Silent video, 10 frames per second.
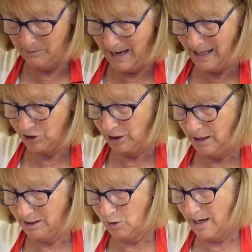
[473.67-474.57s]

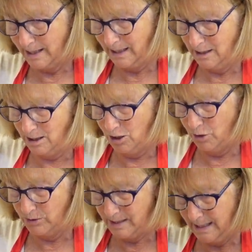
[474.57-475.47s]
spatula so I can
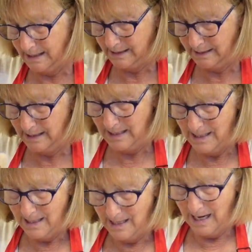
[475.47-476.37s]
use this.
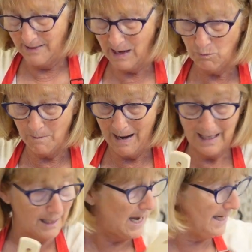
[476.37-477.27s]
And then we'll make the